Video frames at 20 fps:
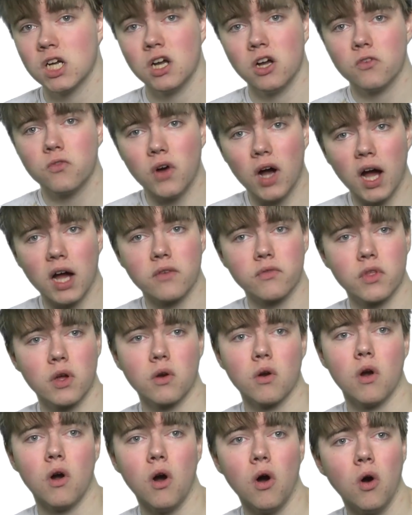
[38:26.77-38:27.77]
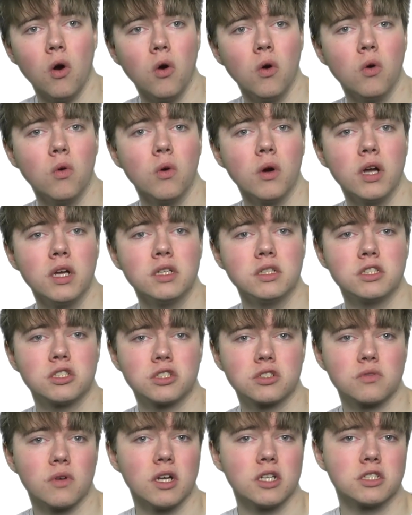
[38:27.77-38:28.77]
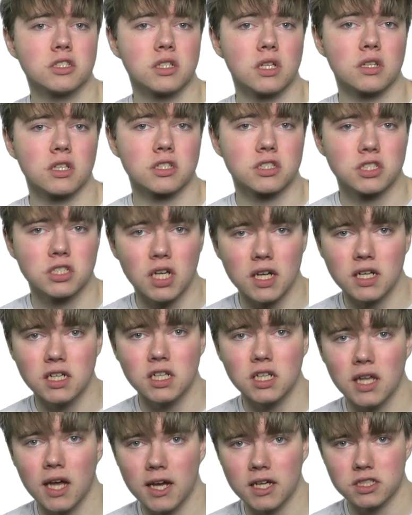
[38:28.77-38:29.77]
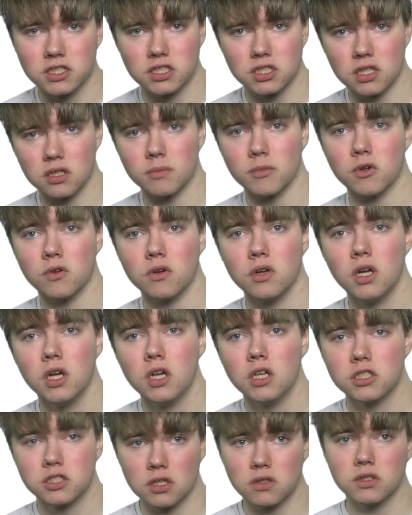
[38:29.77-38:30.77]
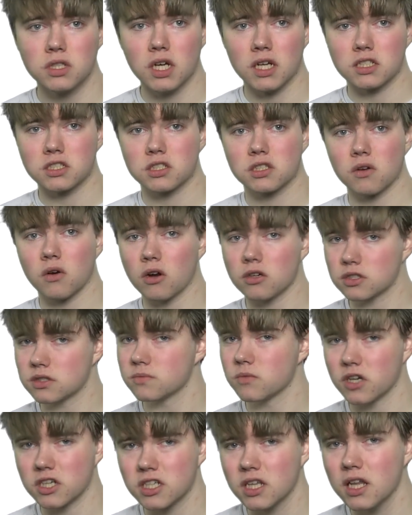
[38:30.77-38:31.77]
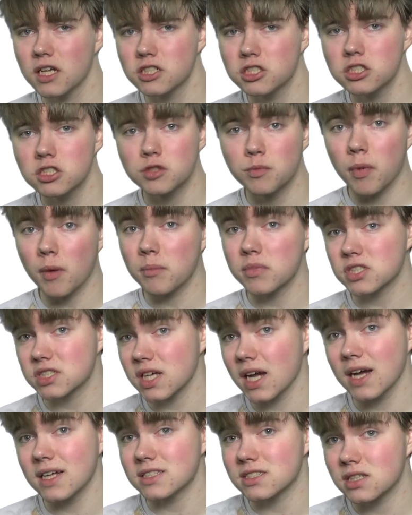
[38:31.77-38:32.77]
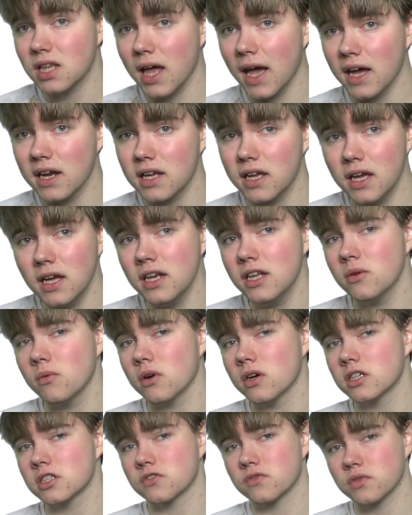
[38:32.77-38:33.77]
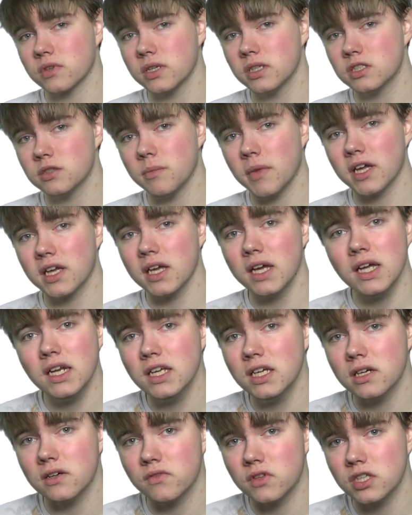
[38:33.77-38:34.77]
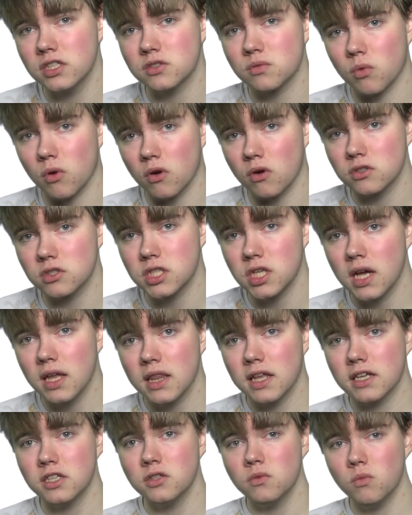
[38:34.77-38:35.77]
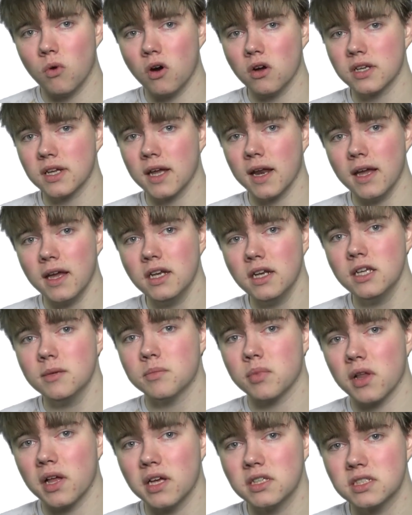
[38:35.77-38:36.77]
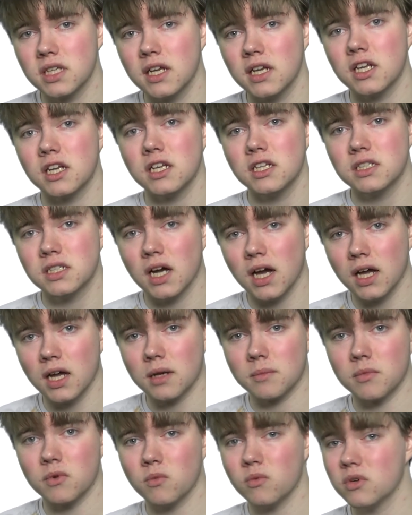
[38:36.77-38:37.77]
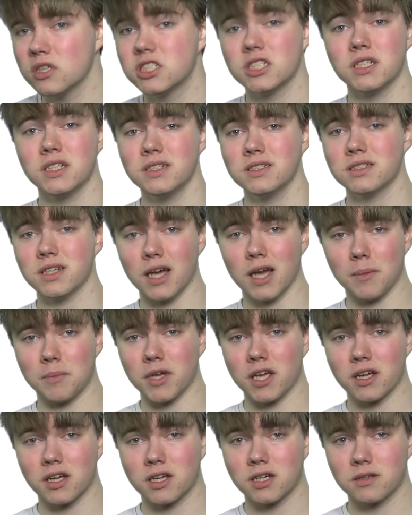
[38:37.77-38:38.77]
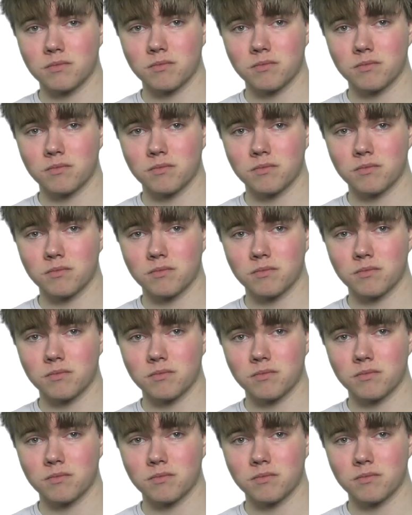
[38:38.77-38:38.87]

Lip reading: 5, they're always stressed on the second to last syllable. So yes, there are some regulations, but besides that, anyone is free to make any of these words that you want at any place and any time, which is epic.